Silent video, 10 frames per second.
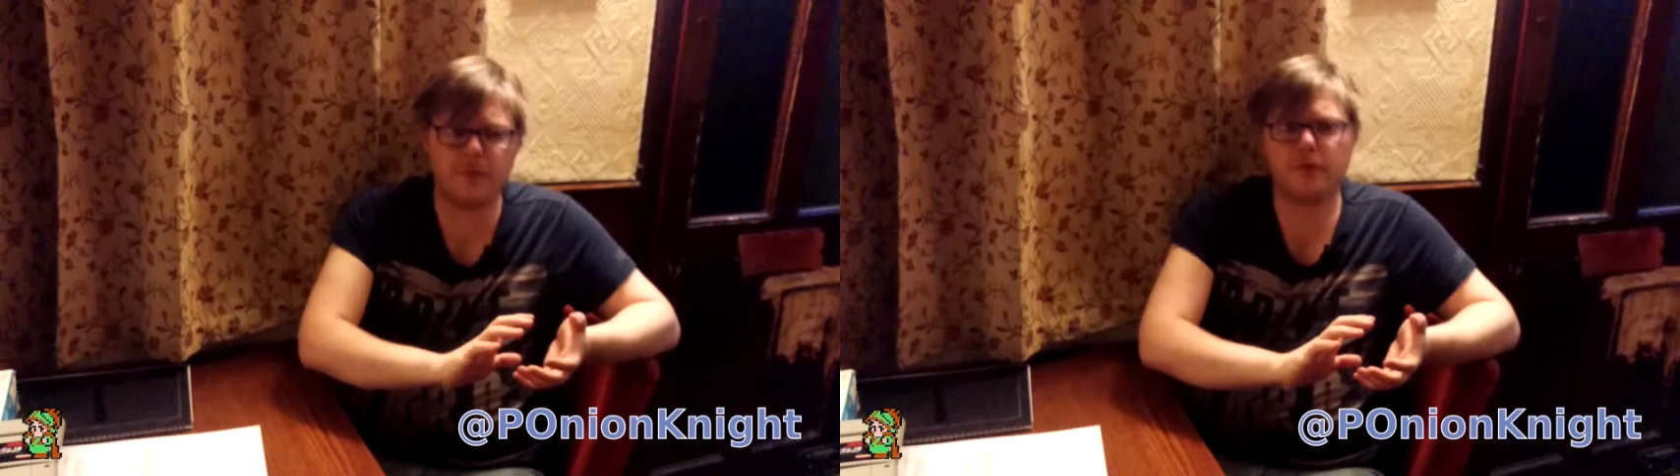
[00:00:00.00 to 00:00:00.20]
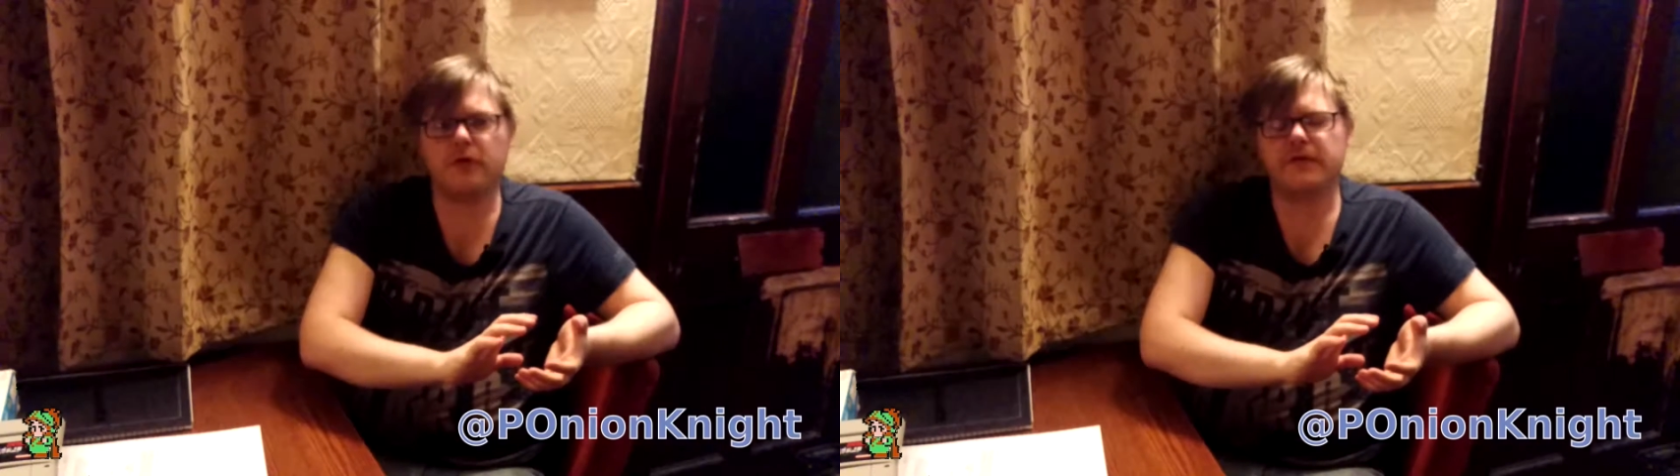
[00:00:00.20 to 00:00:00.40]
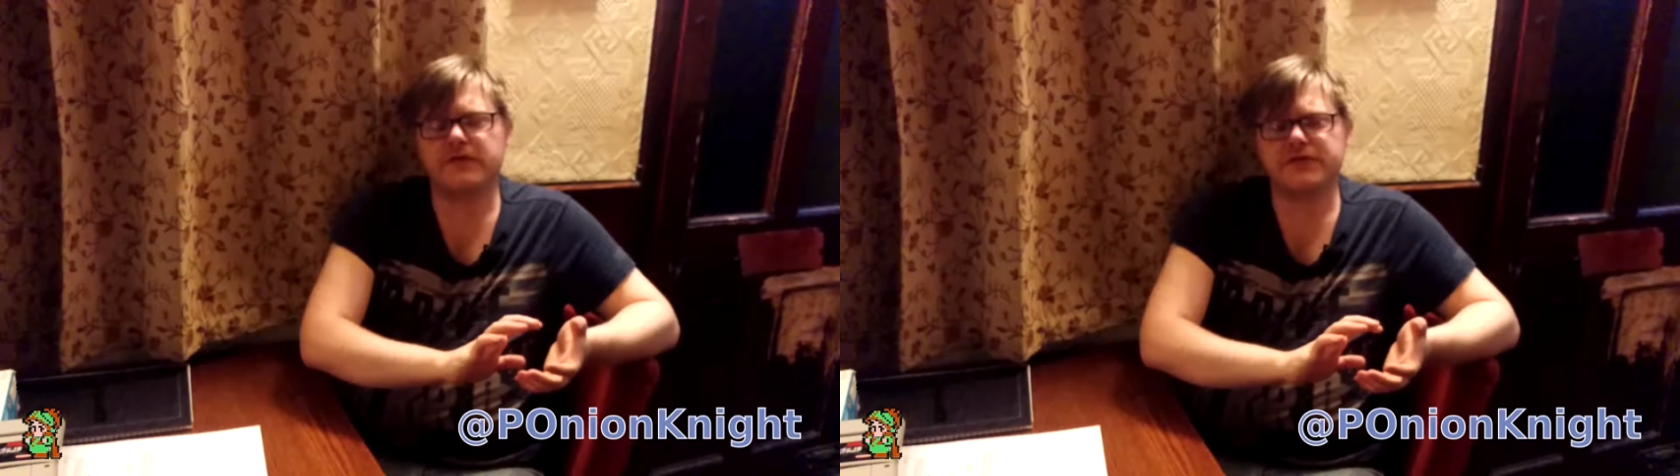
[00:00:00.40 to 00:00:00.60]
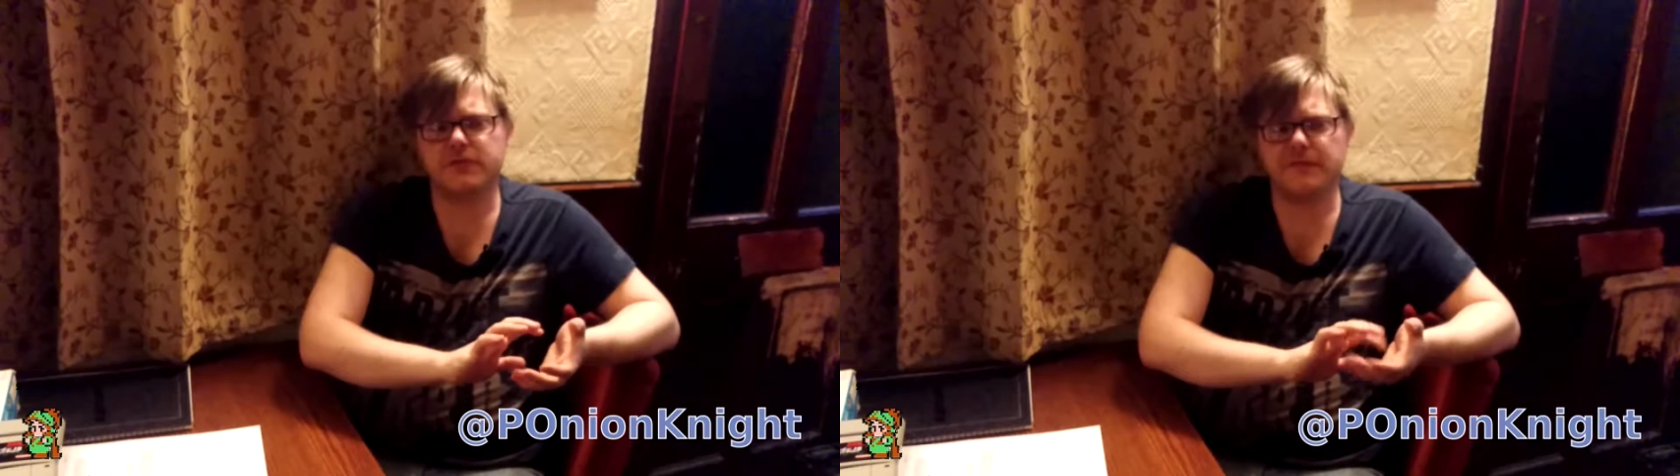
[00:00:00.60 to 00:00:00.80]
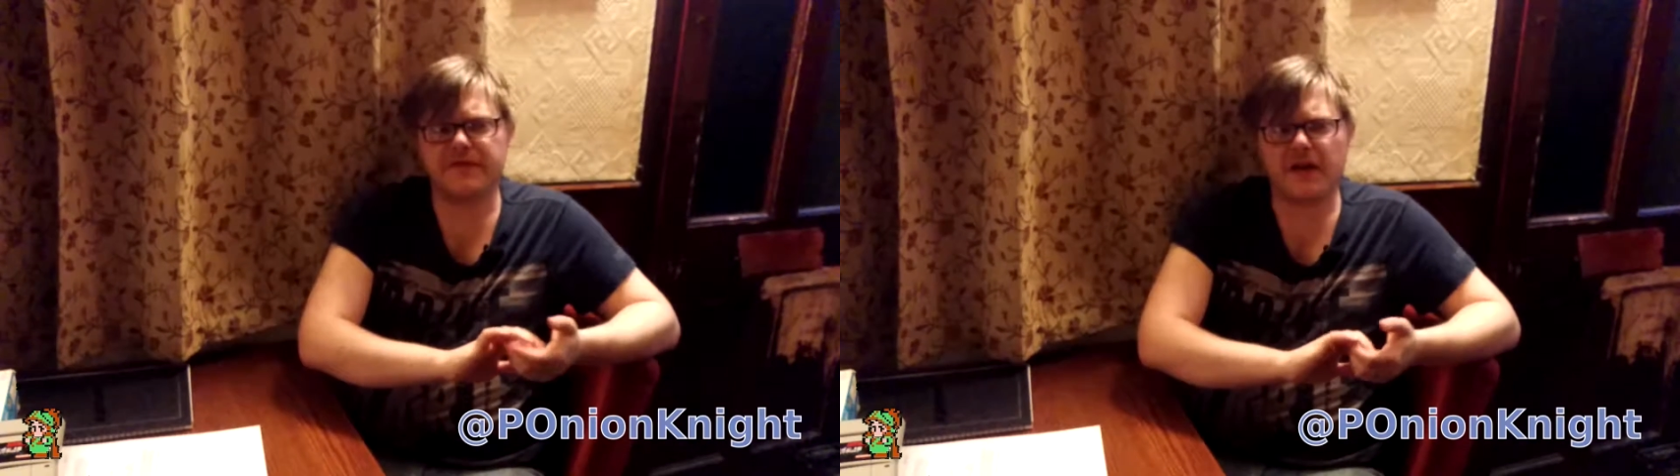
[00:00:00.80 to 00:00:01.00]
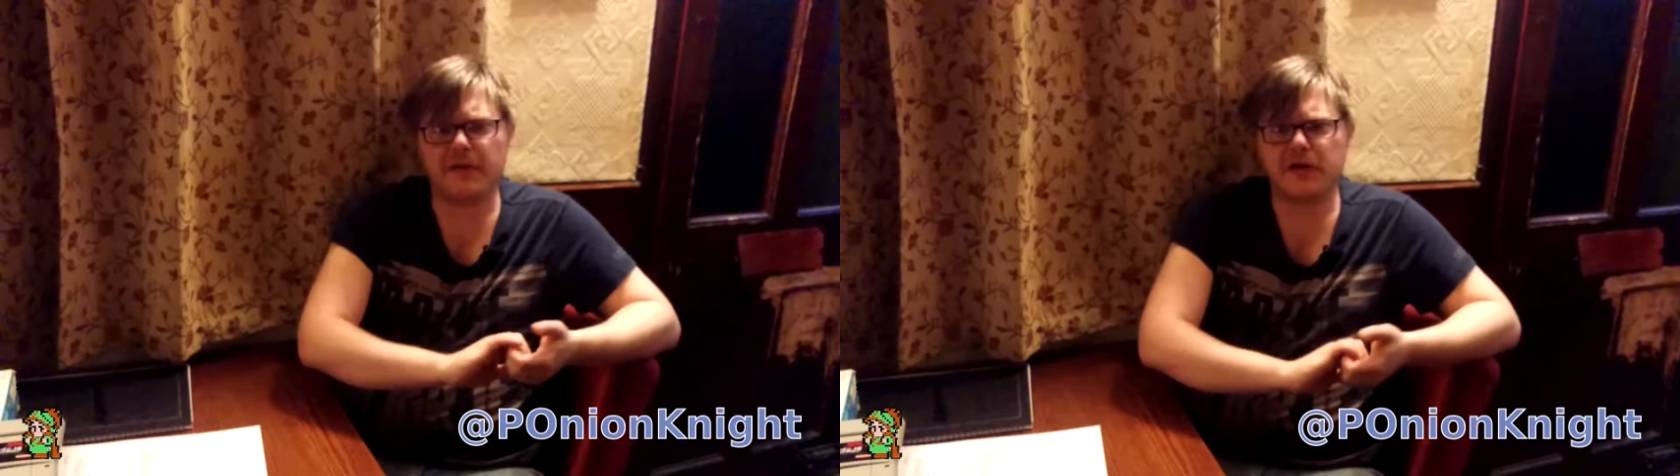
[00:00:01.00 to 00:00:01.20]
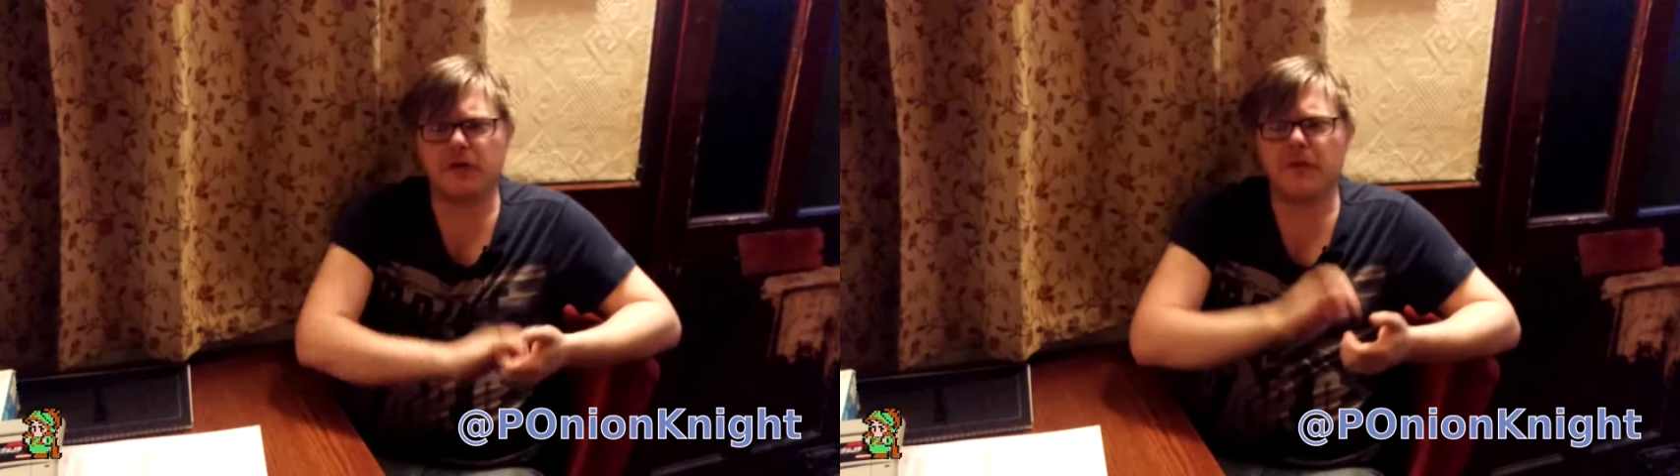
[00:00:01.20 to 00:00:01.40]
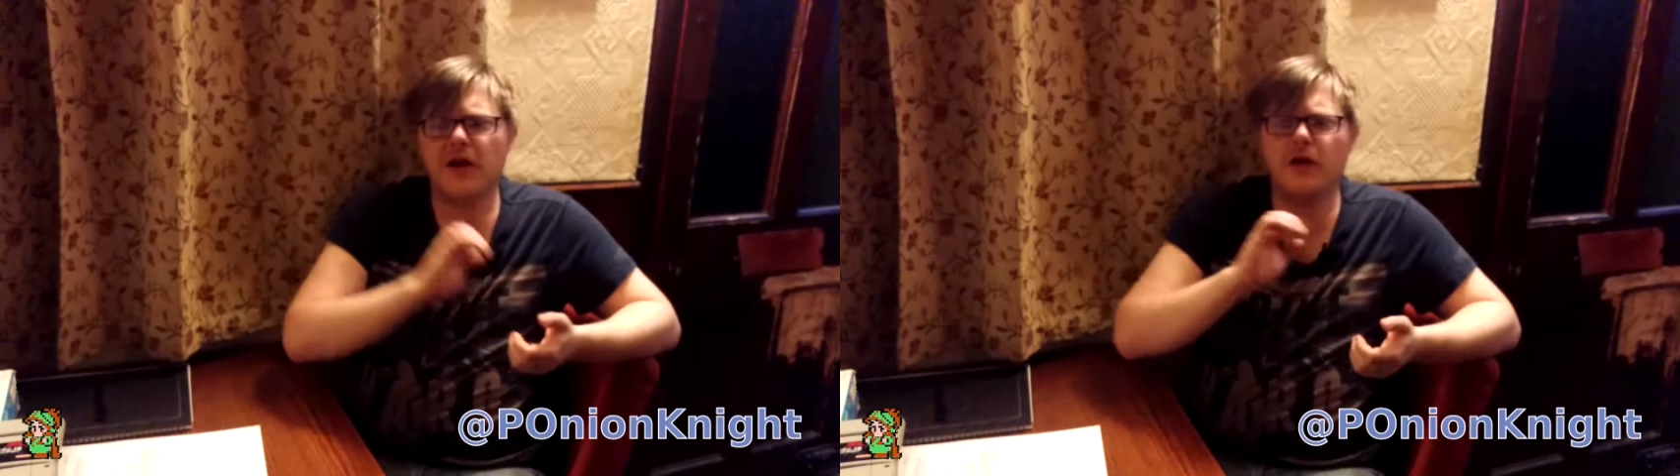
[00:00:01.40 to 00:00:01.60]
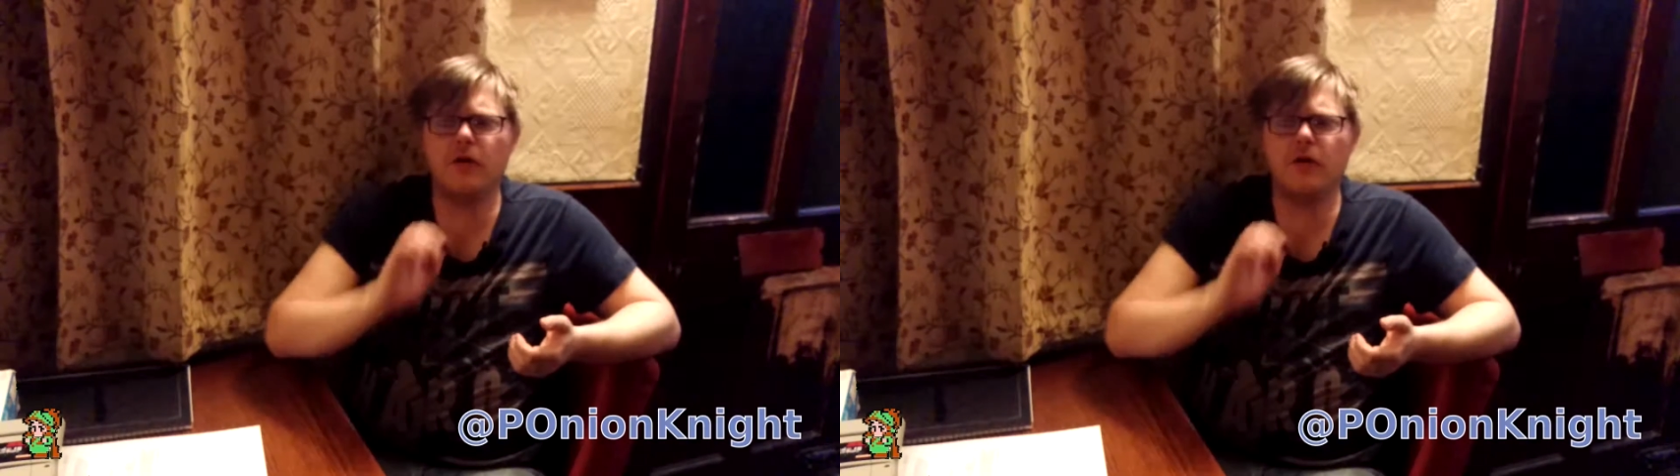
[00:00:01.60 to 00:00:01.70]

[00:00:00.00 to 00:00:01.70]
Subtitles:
port of a Super Famicom